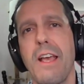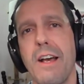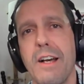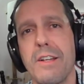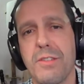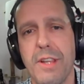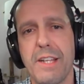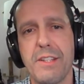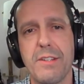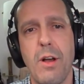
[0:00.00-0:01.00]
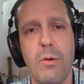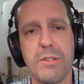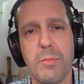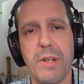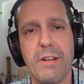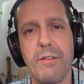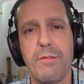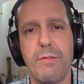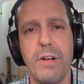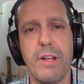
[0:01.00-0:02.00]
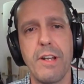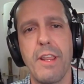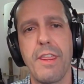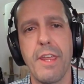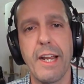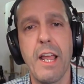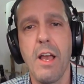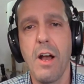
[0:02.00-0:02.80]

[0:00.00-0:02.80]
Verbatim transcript: Uh, so that's always a big fun thing.